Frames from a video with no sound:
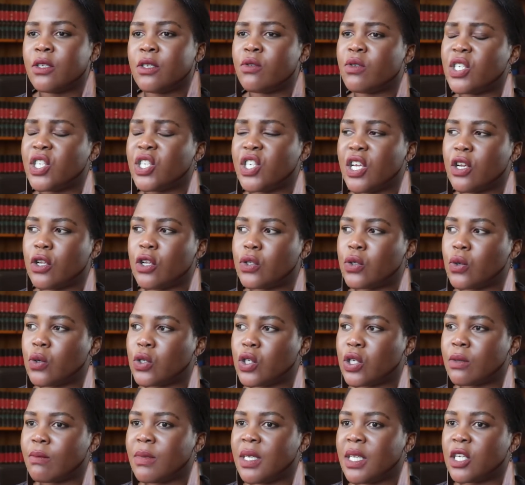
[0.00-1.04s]
And it was shared on
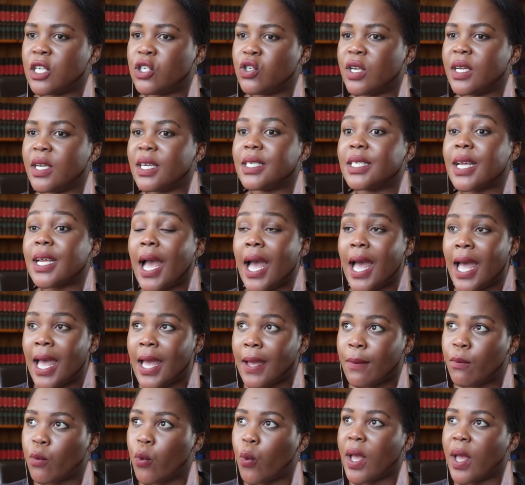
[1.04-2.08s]
social media during a
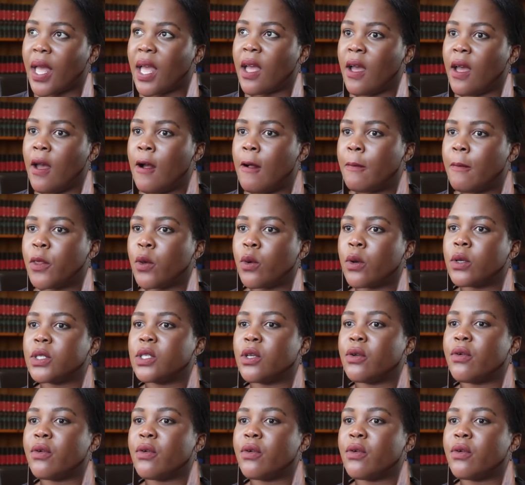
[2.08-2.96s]
time where there was